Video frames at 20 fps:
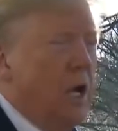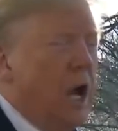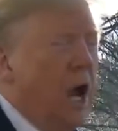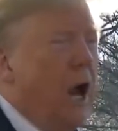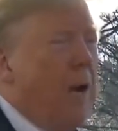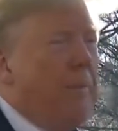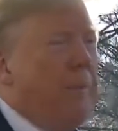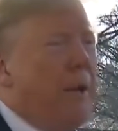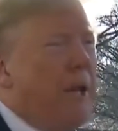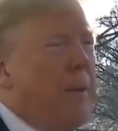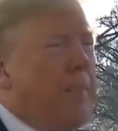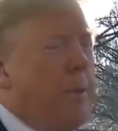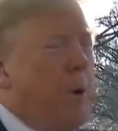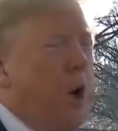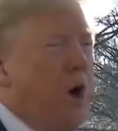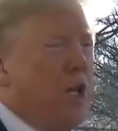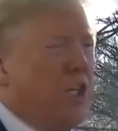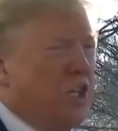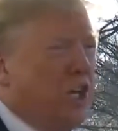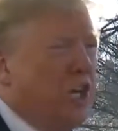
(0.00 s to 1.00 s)
I'll be
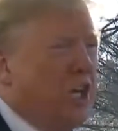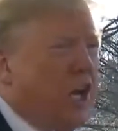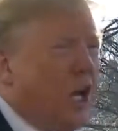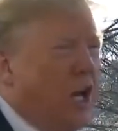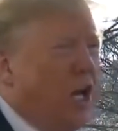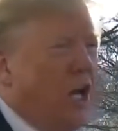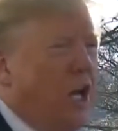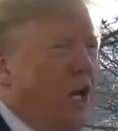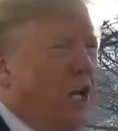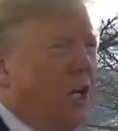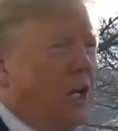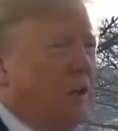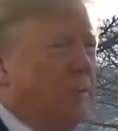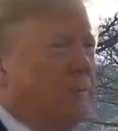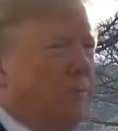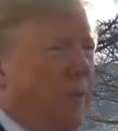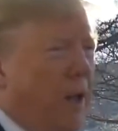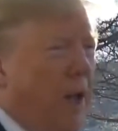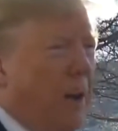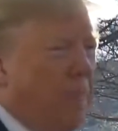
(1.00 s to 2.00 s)
appointing an
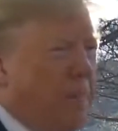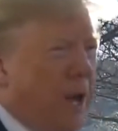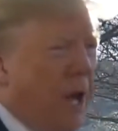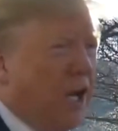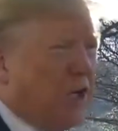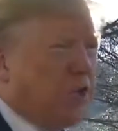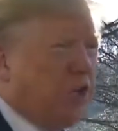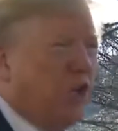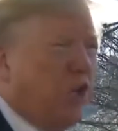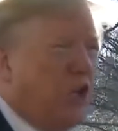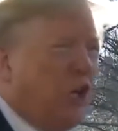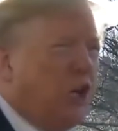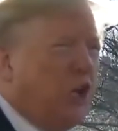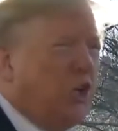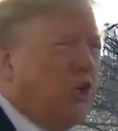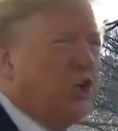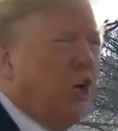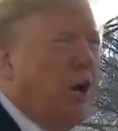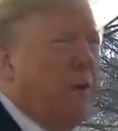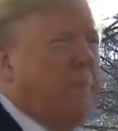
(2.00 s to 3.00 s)
ambassador
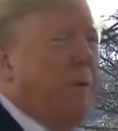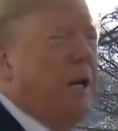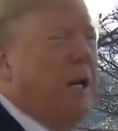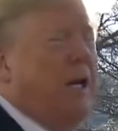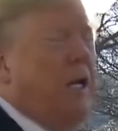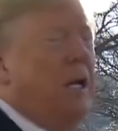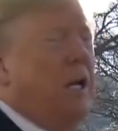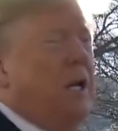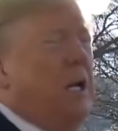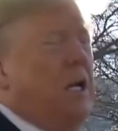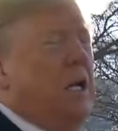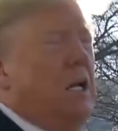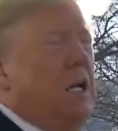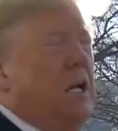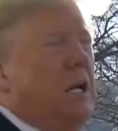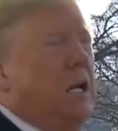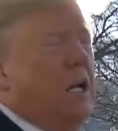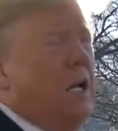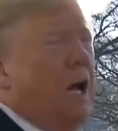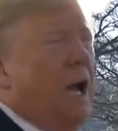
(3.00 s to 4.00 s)
to Germany.
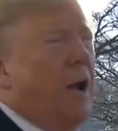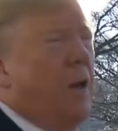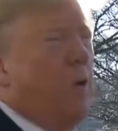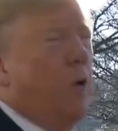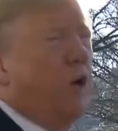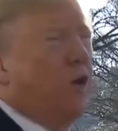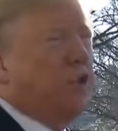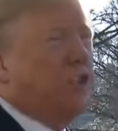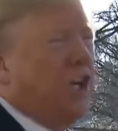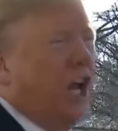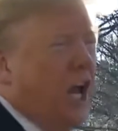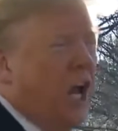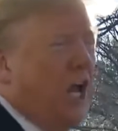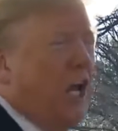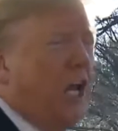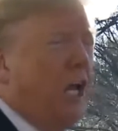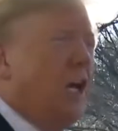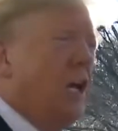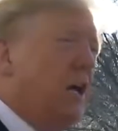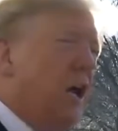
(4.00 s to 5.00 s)
I will
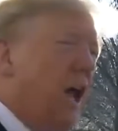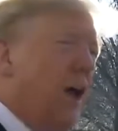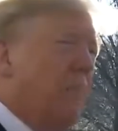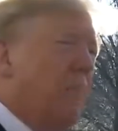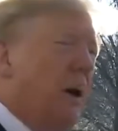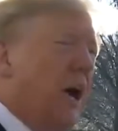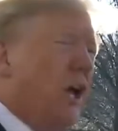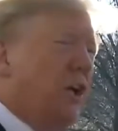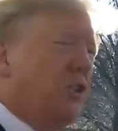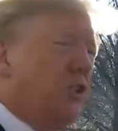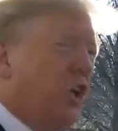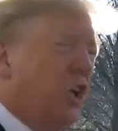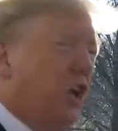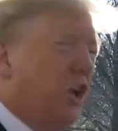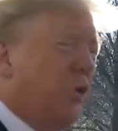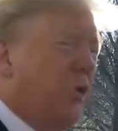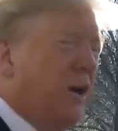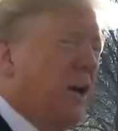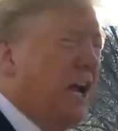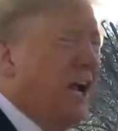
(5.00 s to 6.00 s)
say Ambassador
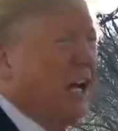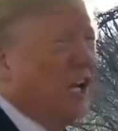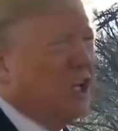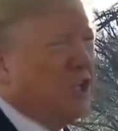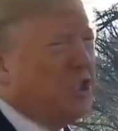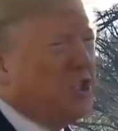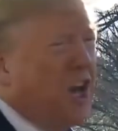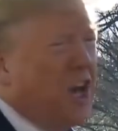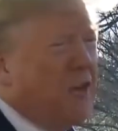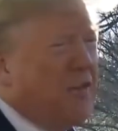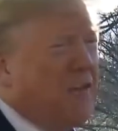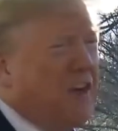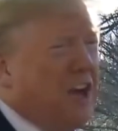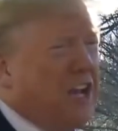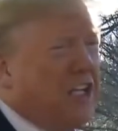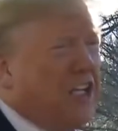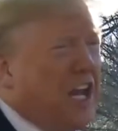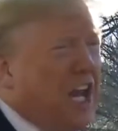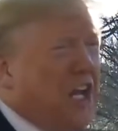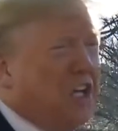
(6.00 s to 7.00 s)
Grinnell has done a
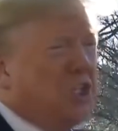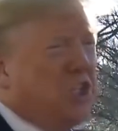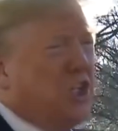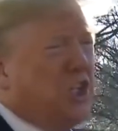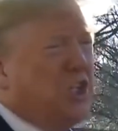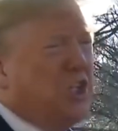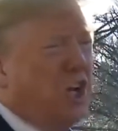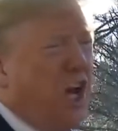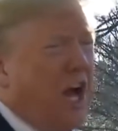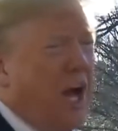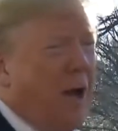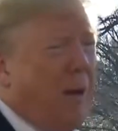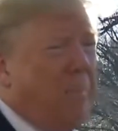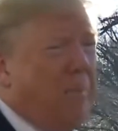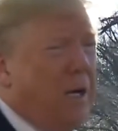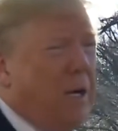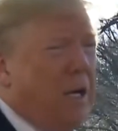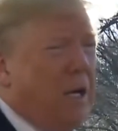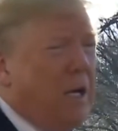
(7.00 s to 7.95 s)
fantastic job.